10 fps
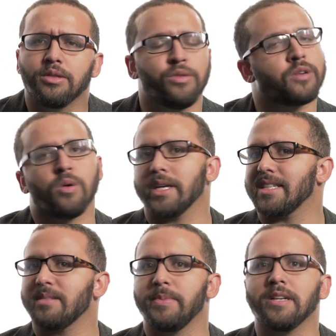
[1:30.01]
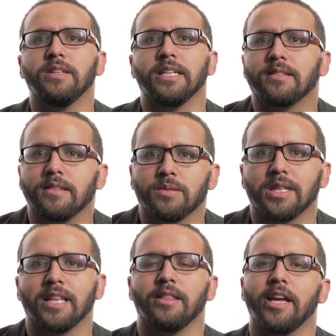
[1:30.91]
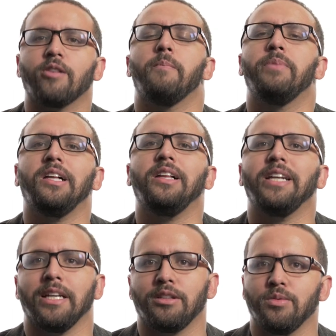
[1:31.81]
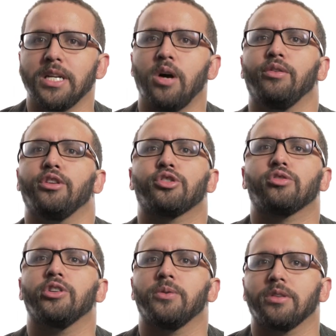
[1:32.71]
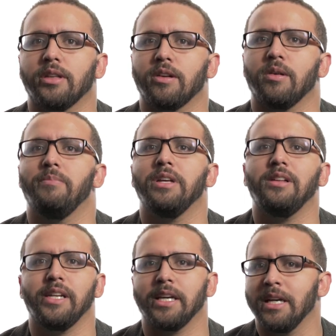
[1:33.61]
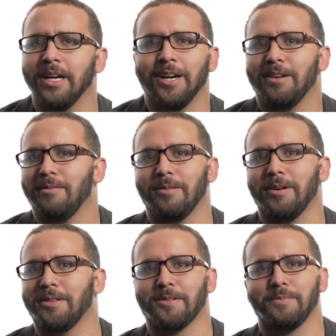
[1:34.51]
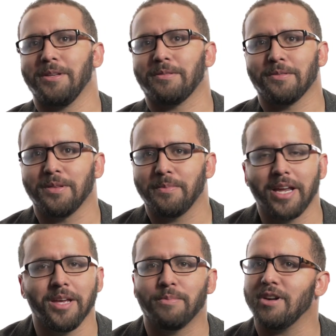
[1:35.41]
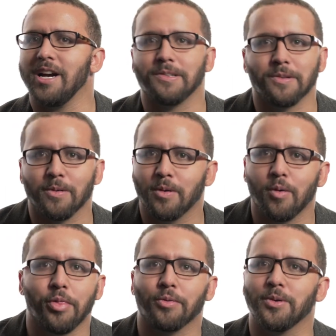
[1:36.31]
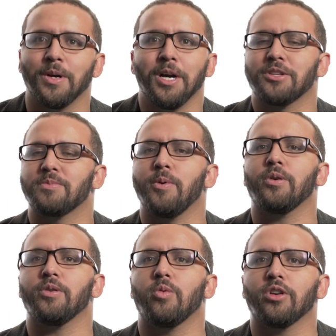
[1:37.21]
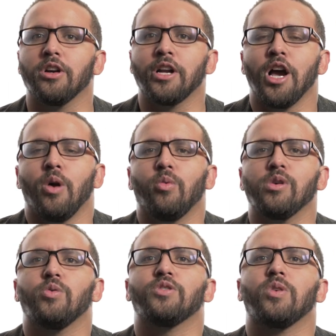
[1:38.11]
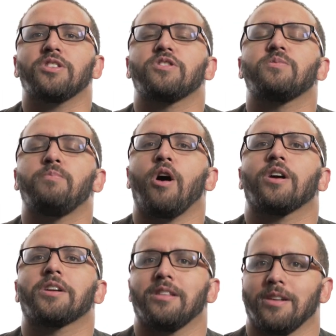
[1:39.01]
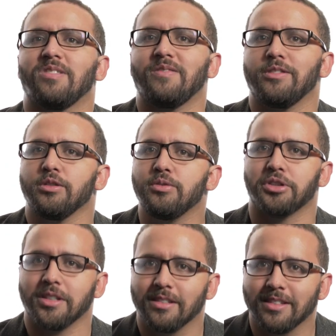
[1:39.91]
through their own experiences, with their ability to tell the truth, their ability, whether it be through the penny press or through spoken word, what sparked their revolution.